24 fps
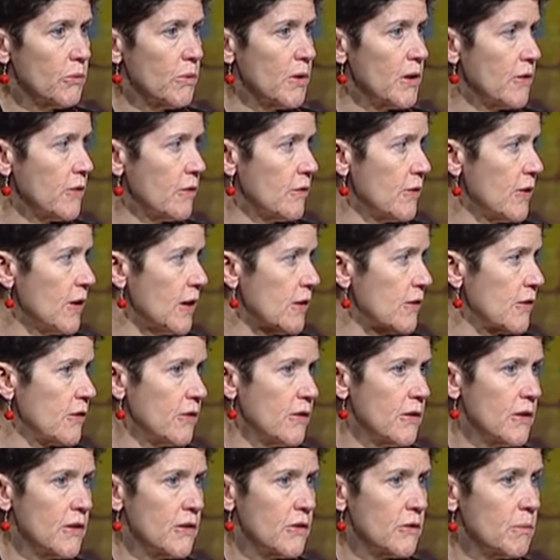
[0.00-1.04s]
whether that's
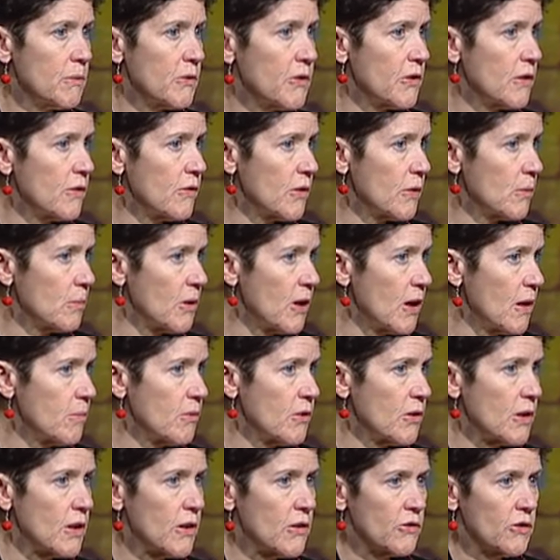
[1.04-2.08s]
the specific
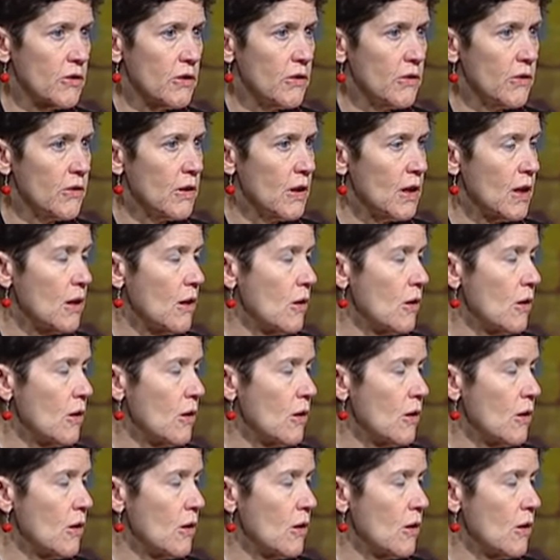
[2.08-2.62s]
populations,